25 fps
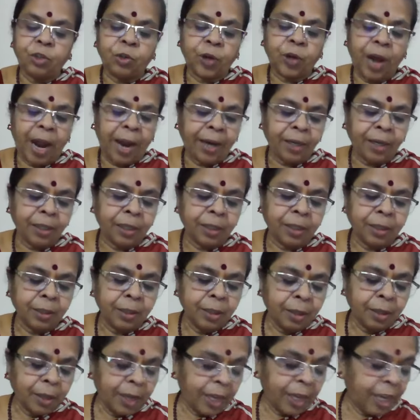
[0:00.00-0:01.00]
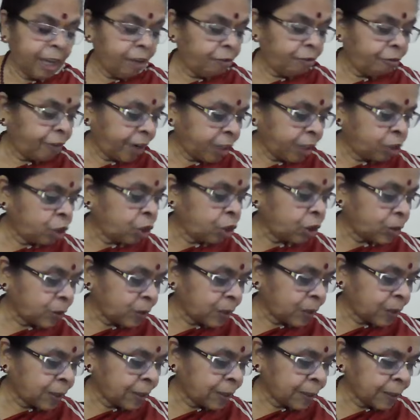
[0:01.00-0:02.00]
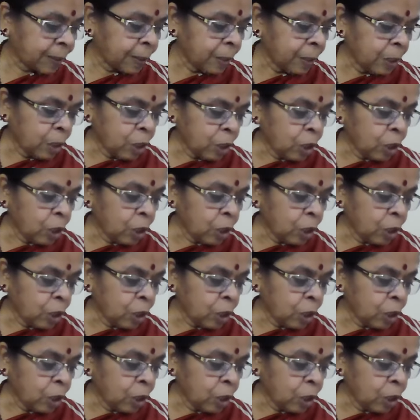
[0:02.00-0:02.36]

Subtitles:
tract infections.